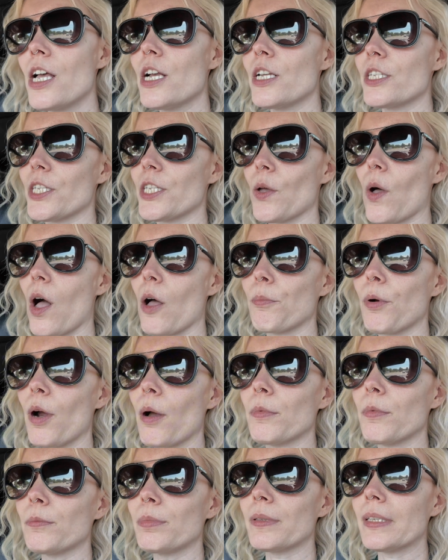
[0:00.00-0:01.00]
so I'll
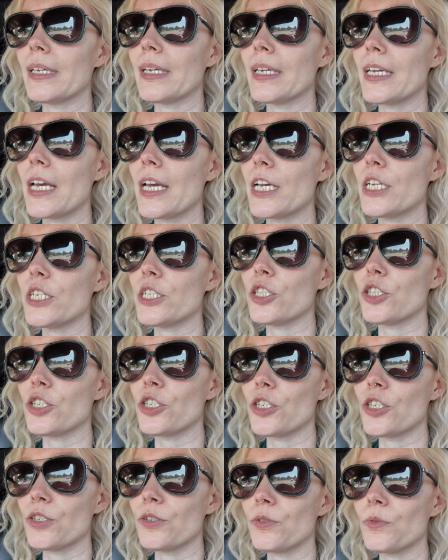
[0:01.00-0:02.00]
probably
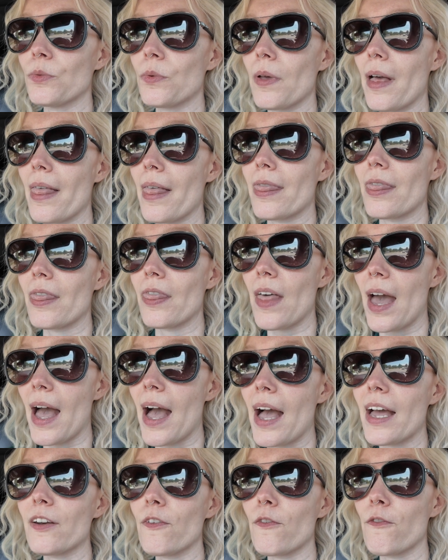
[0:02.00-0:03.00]
do
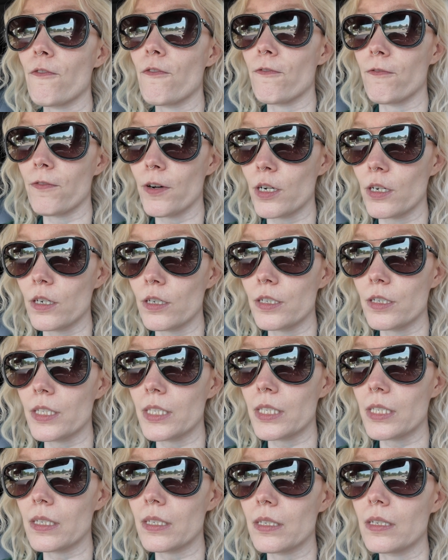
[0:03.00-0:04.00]
that
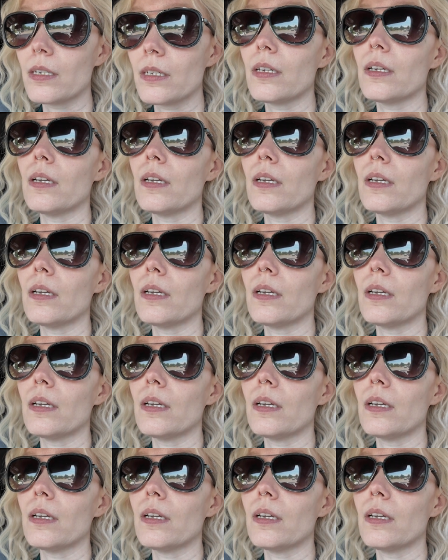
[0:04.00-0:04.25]
first.